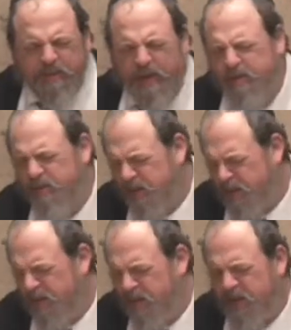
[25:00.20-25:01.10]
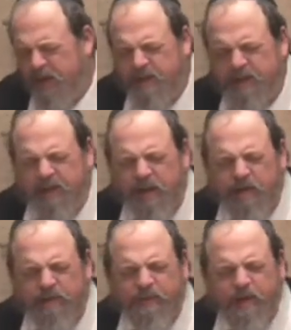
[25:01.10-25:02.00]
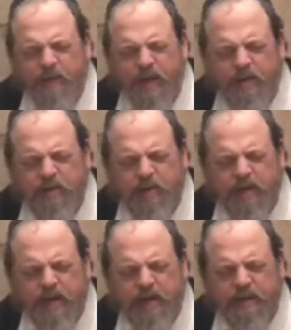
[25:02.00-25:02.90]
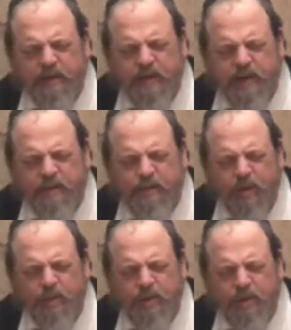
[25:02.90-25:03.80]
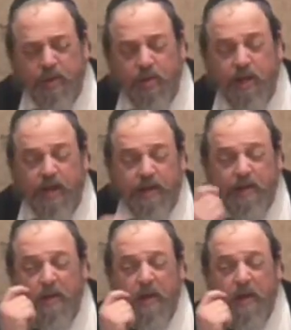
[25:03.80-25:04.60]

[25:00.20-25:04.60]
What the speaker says: about, he had to clarify how to look at it, how to properly look at it.